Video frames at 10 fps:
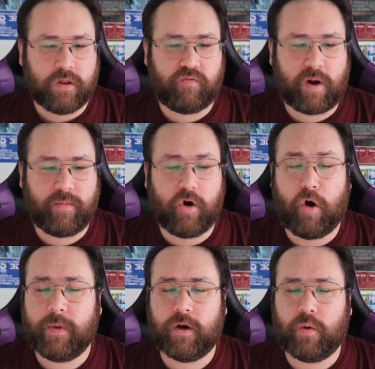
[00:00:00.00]
Robert
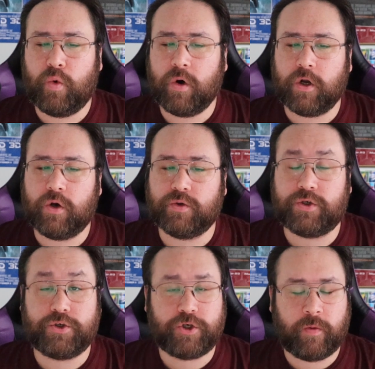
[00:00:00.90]
Altman Award goes
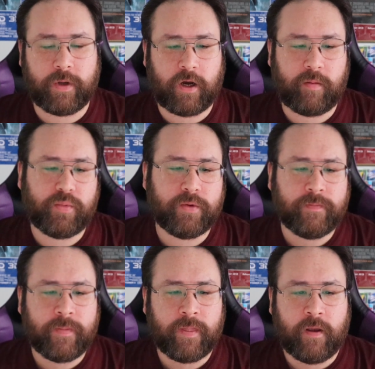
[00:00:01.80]
to Showing Up.
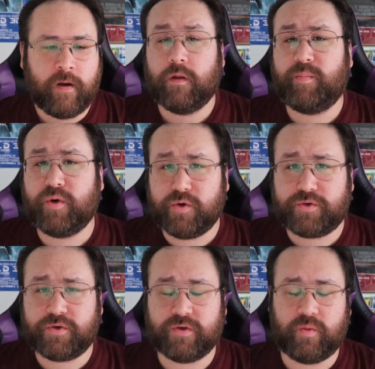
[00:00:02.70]
The
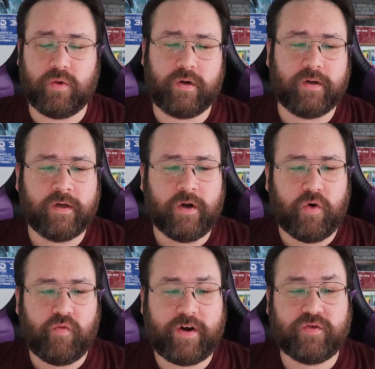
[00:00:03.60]
Producers Award,
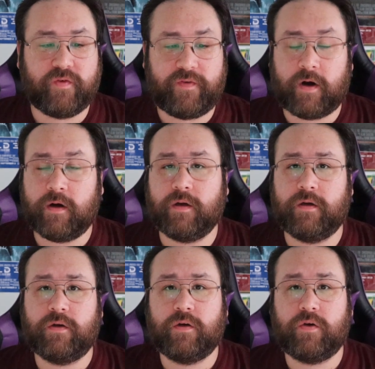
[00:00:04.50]
Rachel Fung,
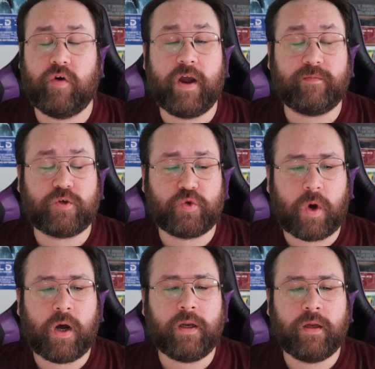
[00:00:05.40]
Graham
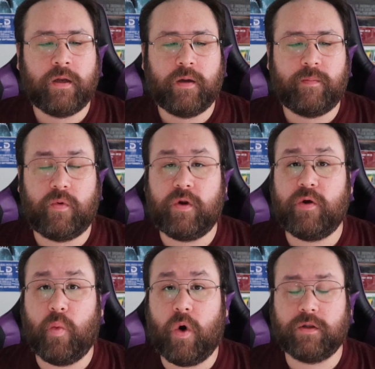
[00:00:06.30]
Swan,
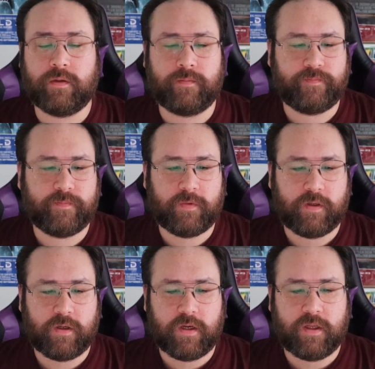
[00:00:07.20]
Monique Walton.
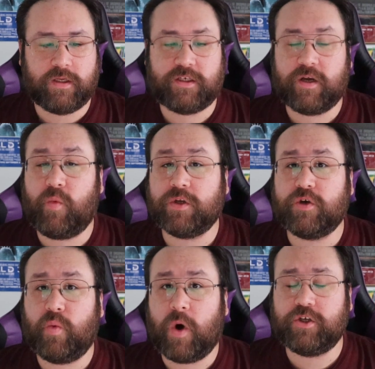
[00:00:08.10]
The Someone
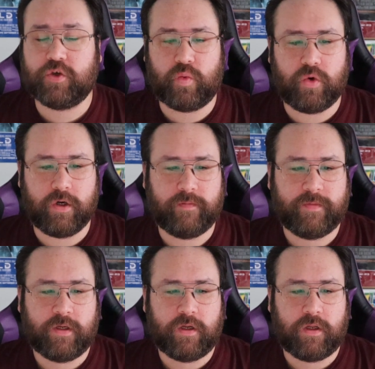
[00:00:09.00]
to Watch Award,
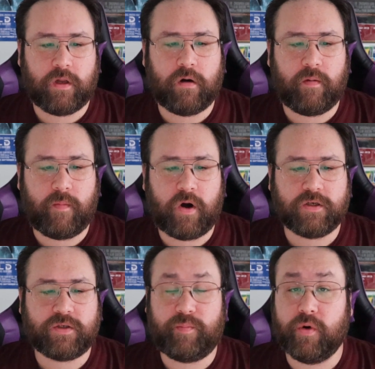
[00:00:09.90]
Laura
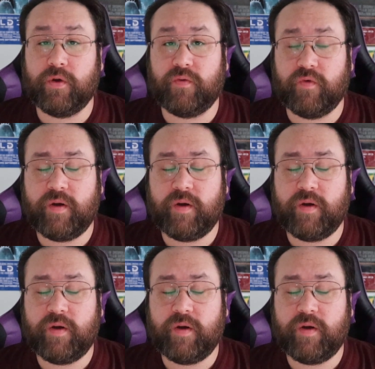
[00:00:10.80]
Moss, Birth